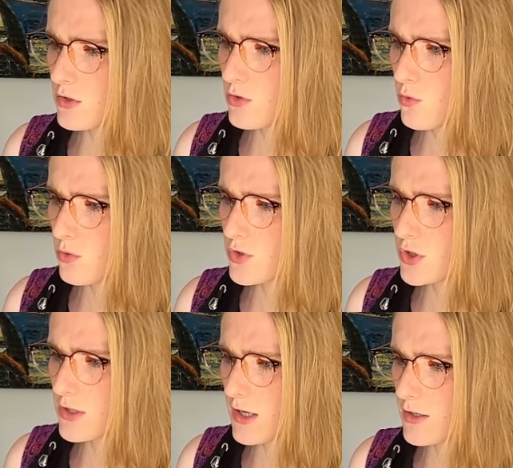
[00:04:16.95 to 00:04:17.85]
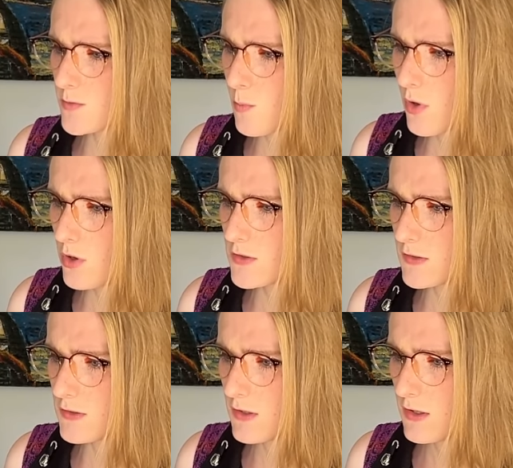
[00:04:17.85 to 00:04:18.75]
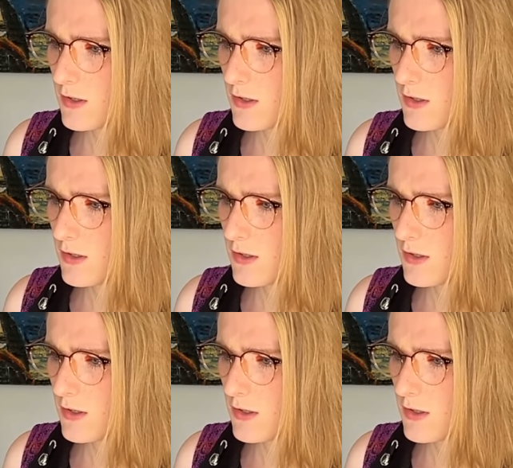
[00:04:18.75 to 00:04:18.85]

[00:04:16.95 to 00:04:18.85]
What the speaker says: tortured, and murdered